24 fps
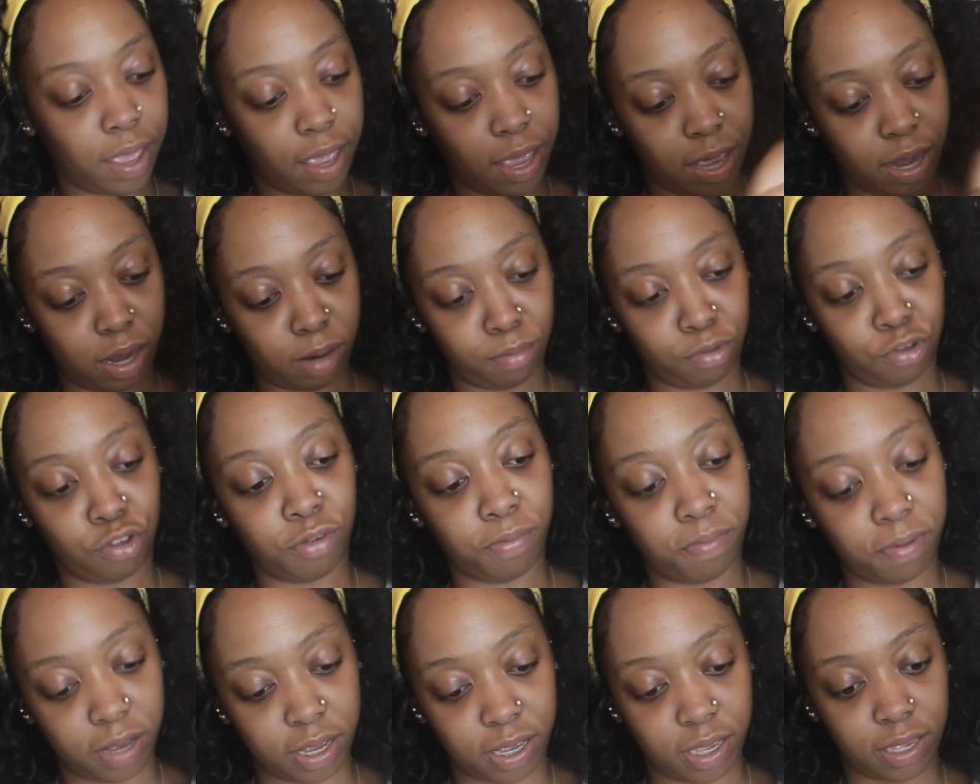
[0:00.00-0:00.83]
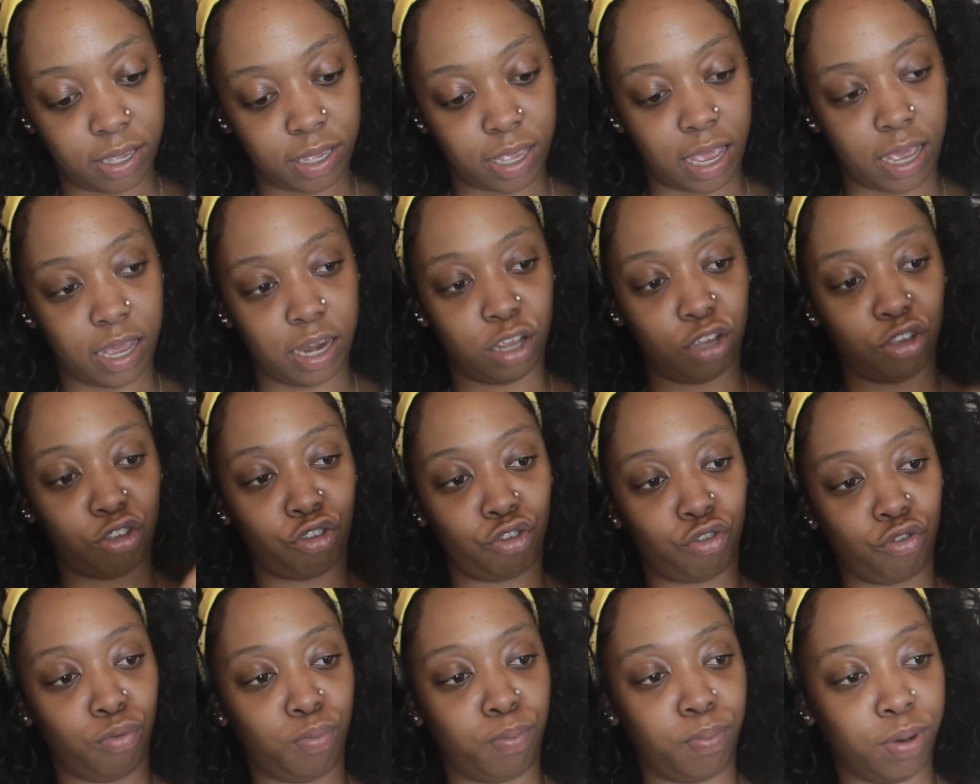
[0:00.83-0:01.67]
And I'm super excited
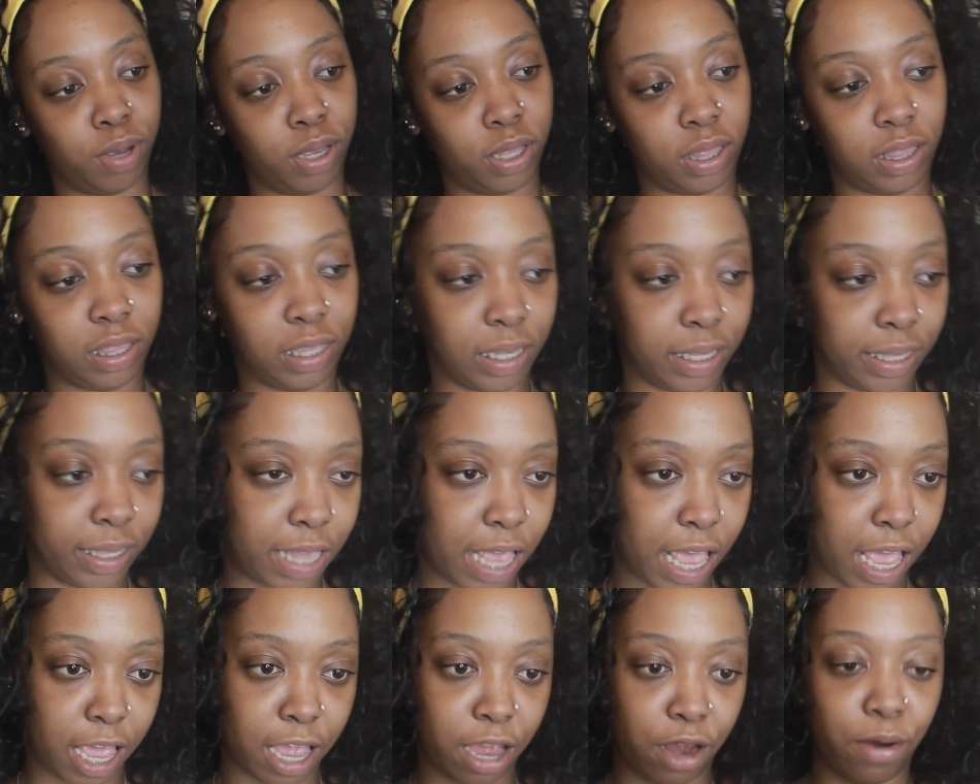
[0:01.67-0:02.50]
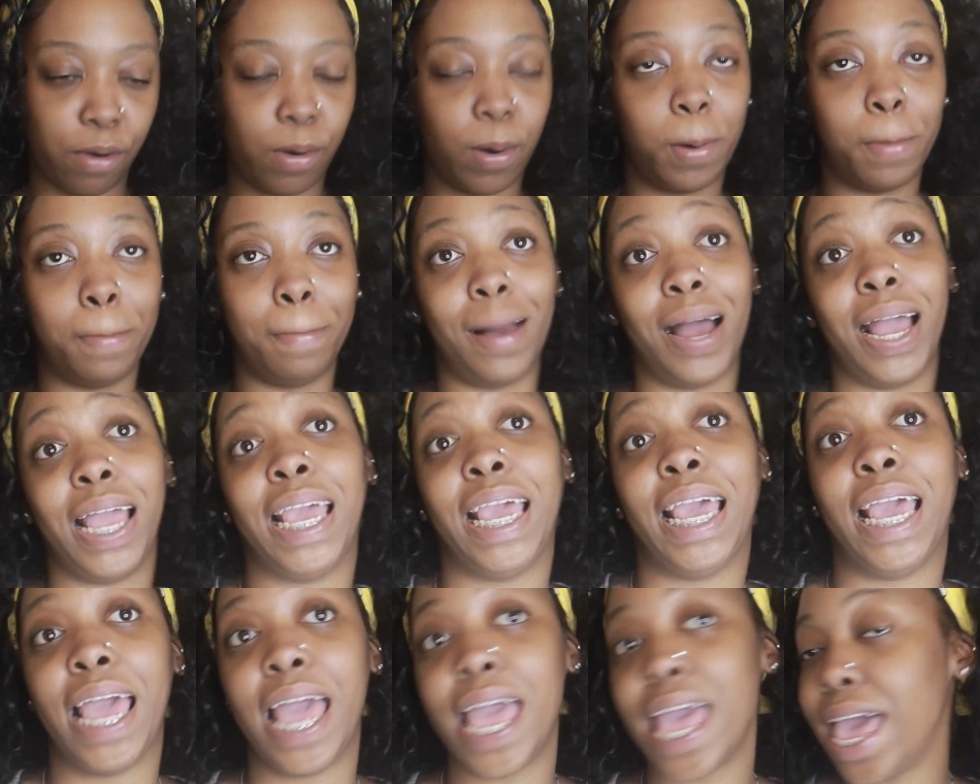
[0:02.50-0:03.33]
to put this hair on my
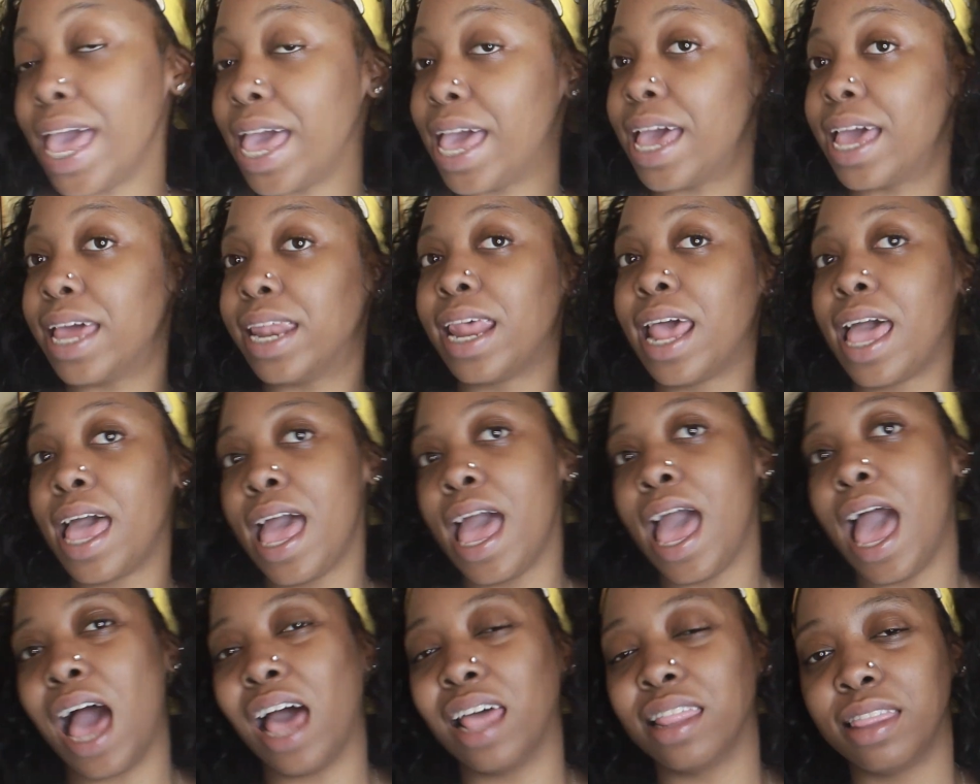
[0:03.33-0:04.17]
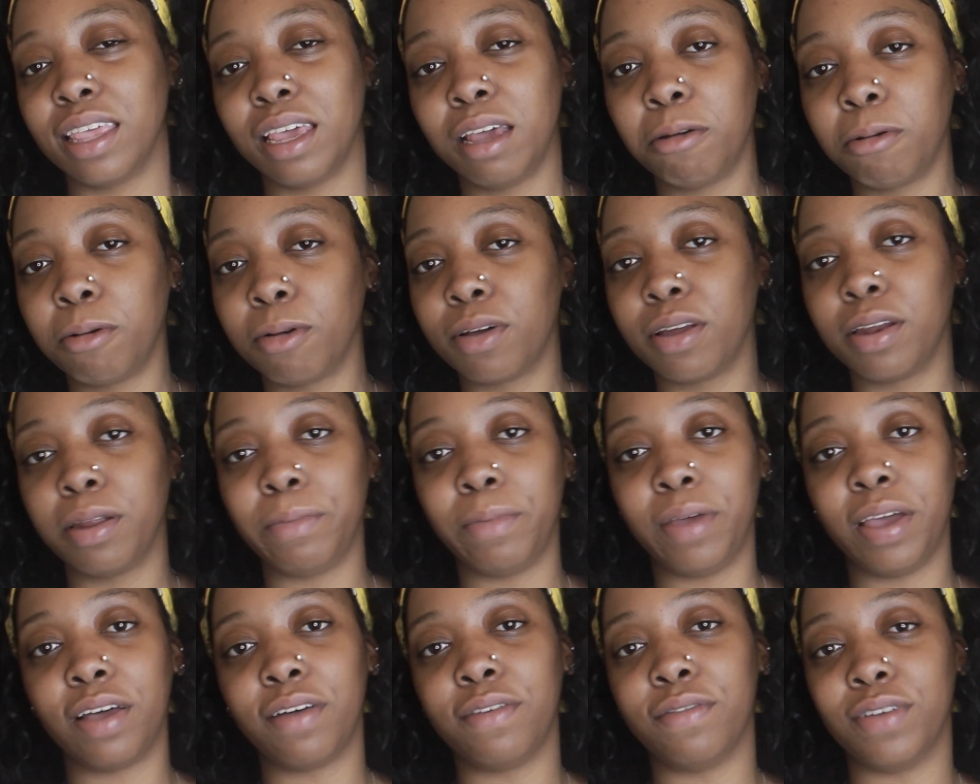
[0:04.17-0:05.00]
head. I think I'm going to
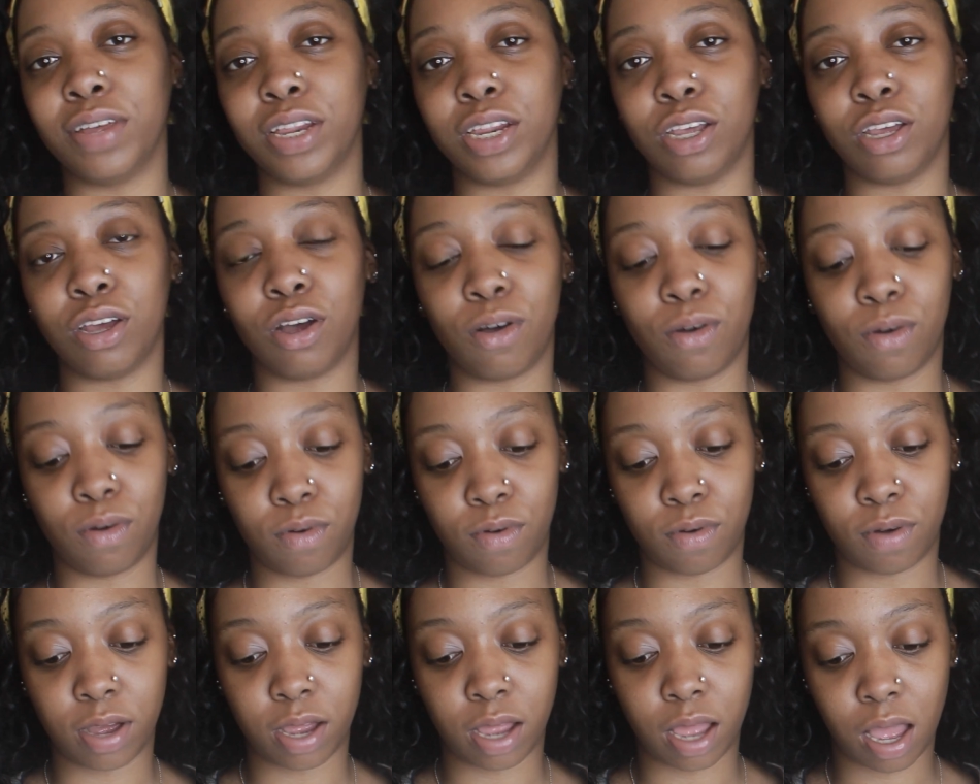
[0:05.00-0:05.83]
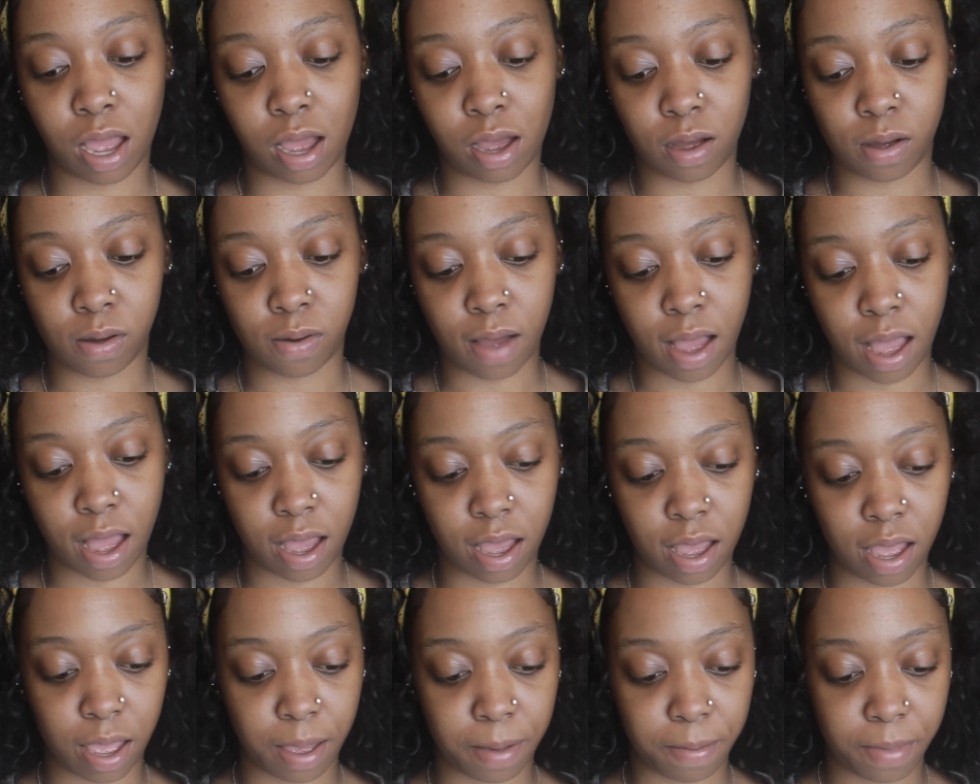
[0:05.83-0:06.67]
make a video on how
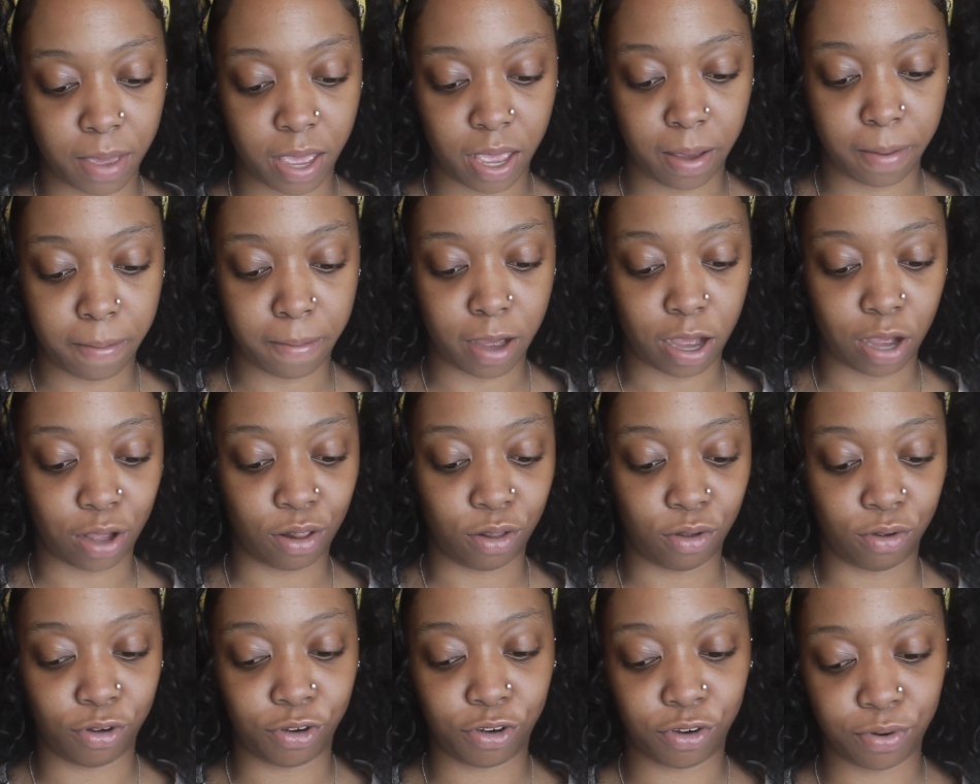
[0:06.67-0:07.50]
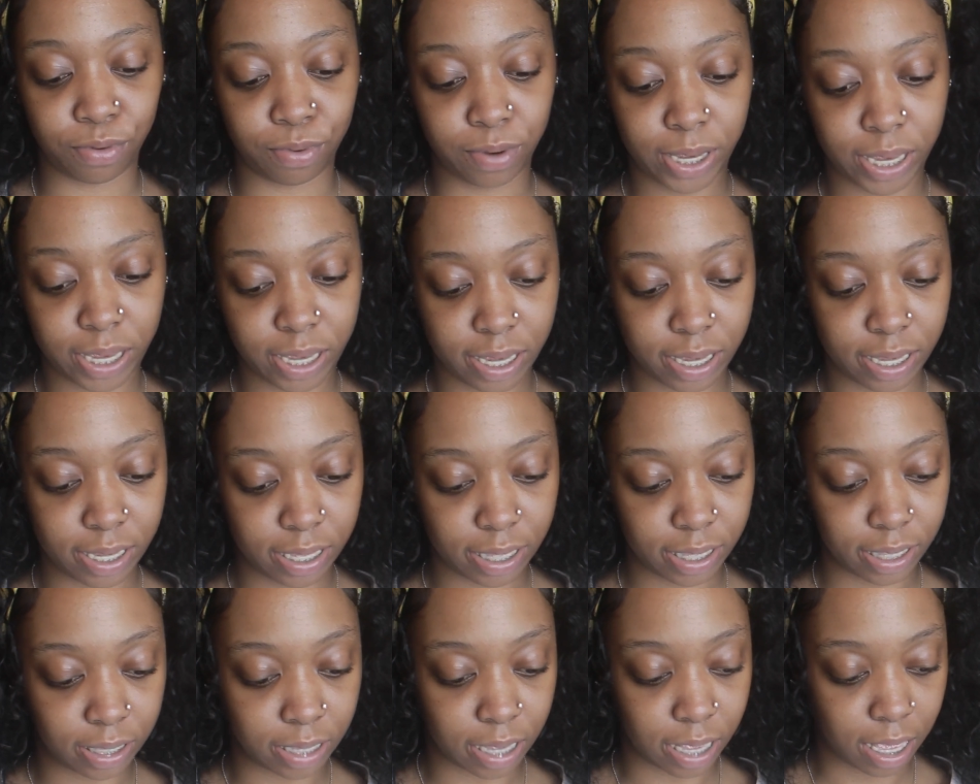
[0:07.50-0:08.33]
I make my closure
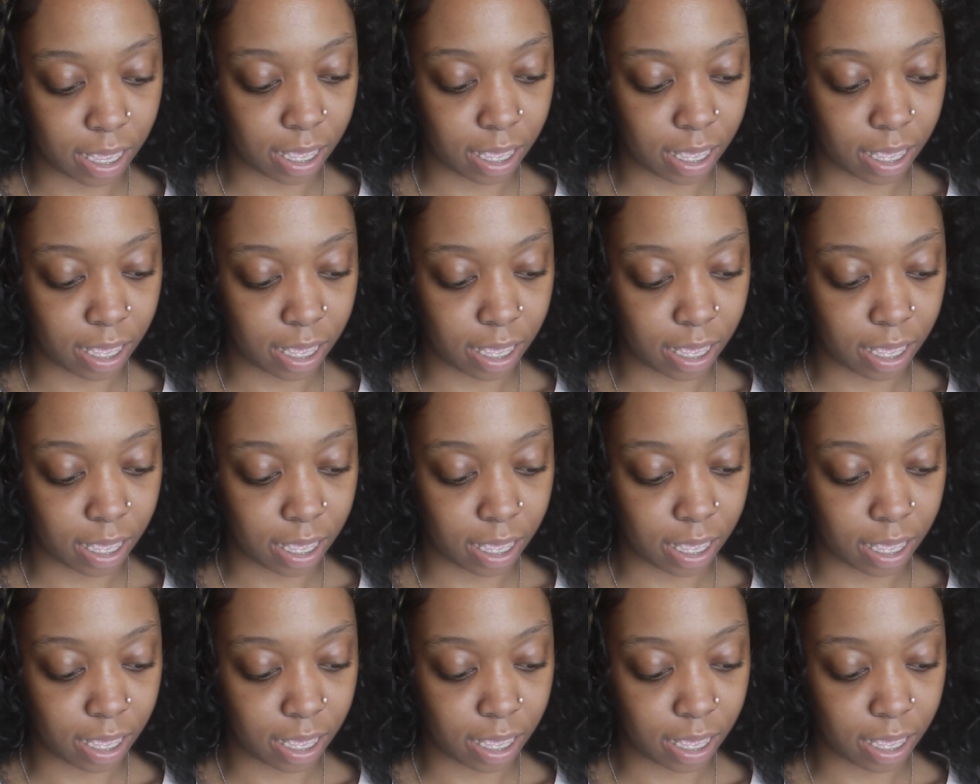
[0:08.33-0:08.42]
wigs.